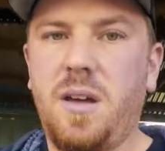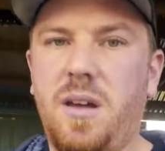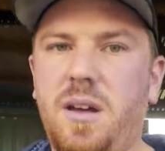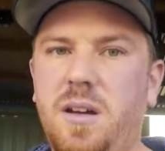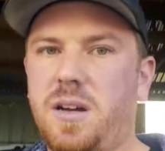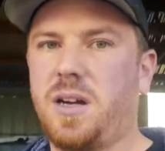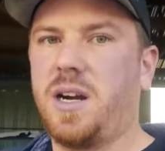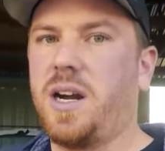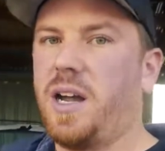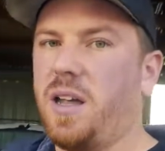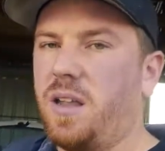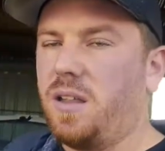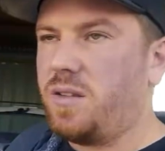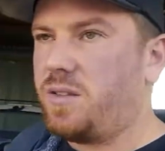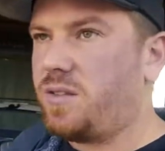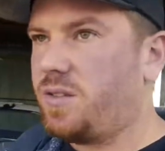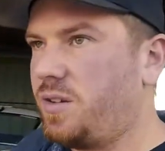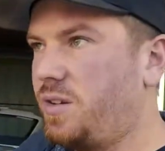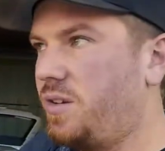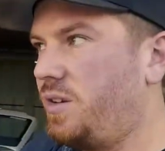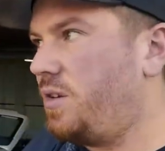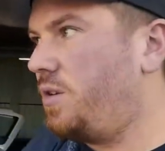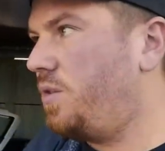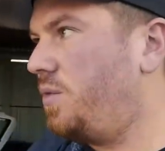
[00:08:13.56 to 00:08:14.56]
Alright,
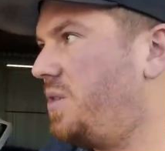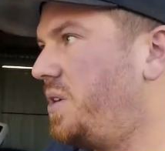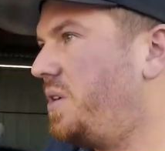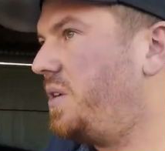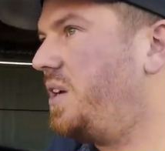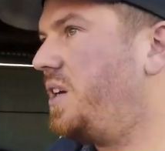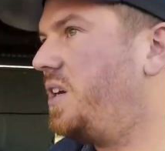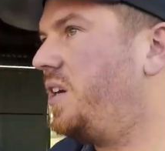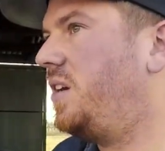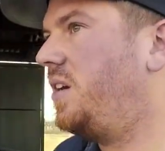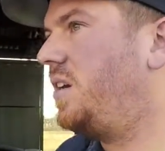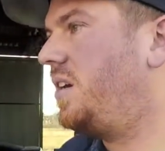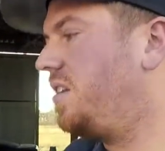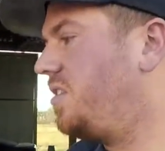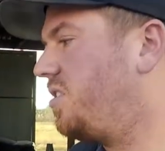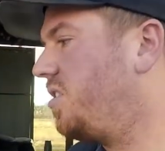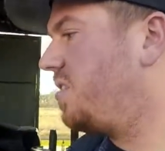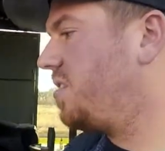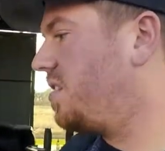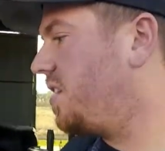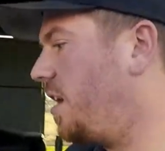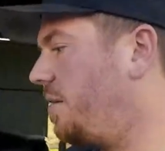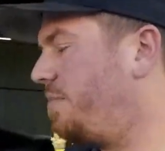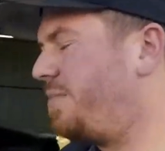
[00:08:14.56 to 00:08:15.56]
so we
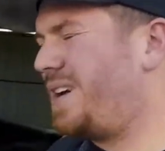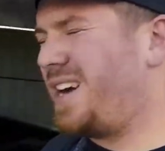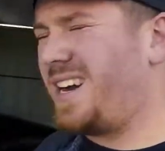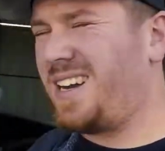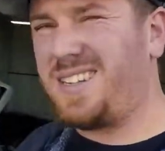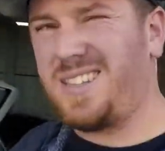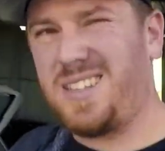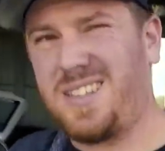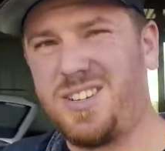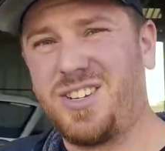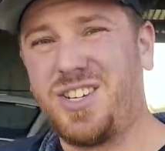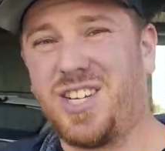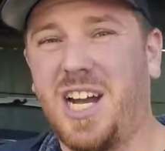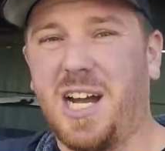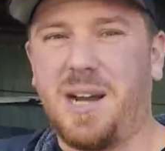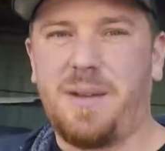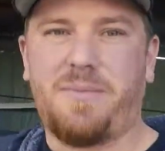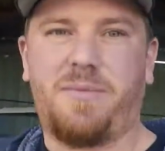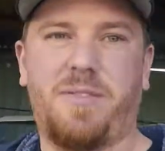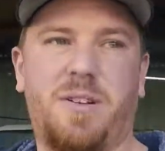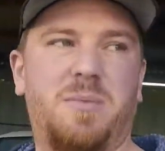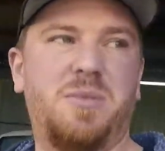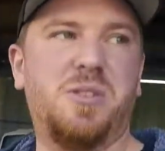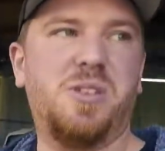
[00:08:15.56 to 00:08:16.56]
just got back to the
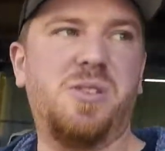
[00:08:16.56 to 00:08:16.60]
shop from